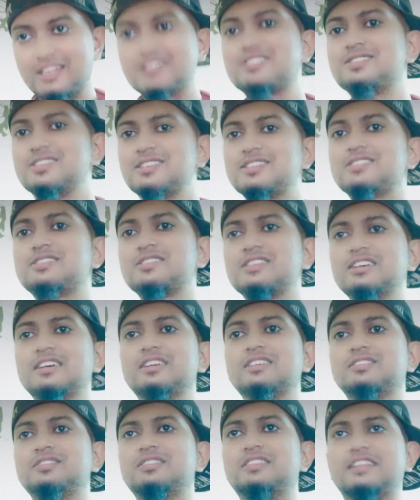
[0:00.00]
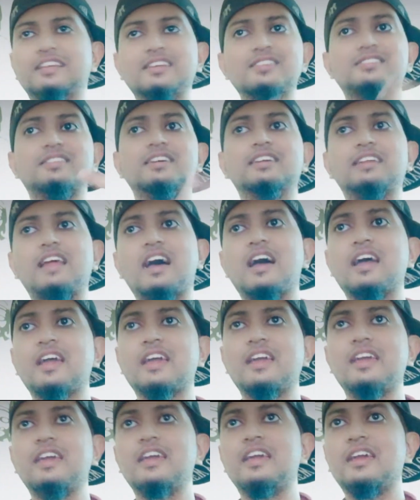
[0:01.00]
It's just things that
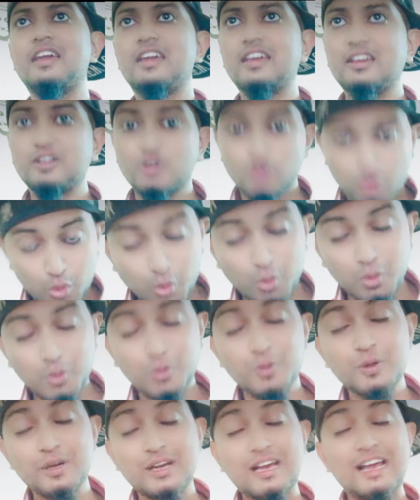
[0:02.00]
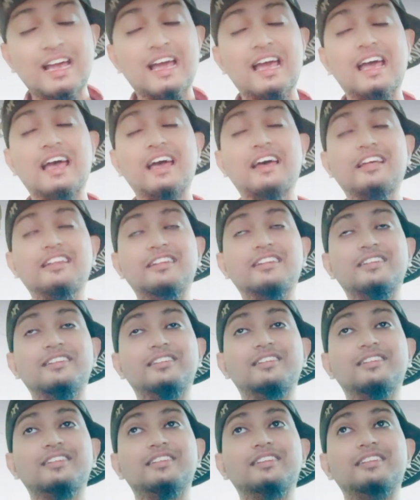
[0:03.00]
I do, and
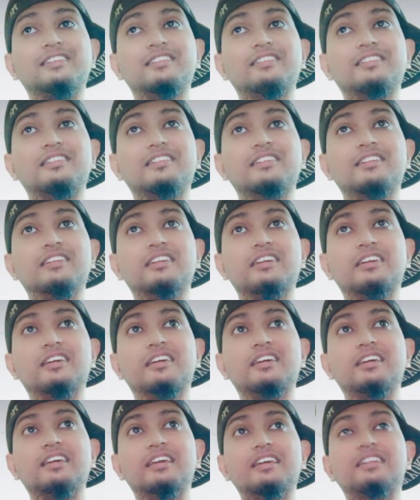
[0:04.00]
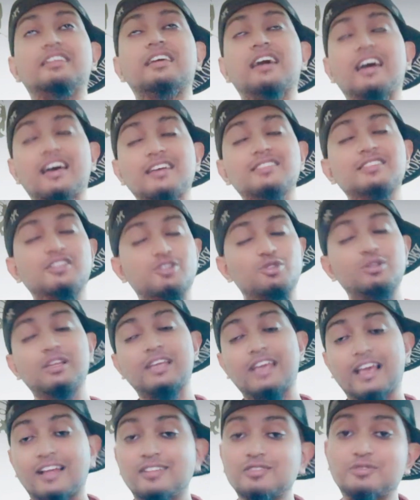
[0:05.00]
it has
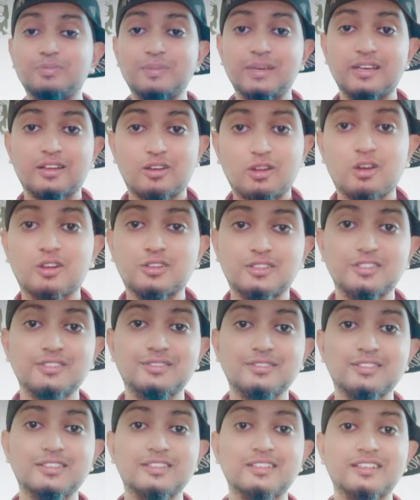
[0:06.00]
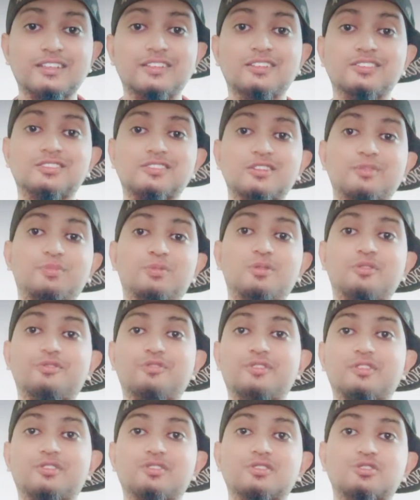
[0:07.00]
actually helped me a lot in this couple of
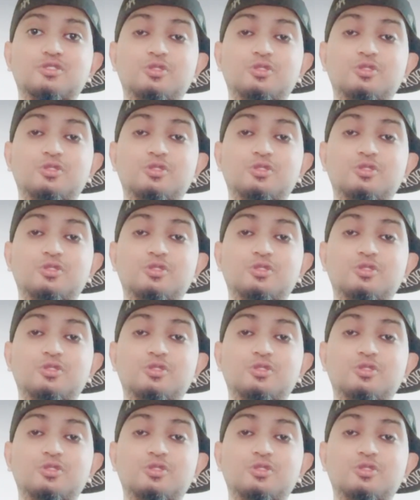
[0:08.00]
years.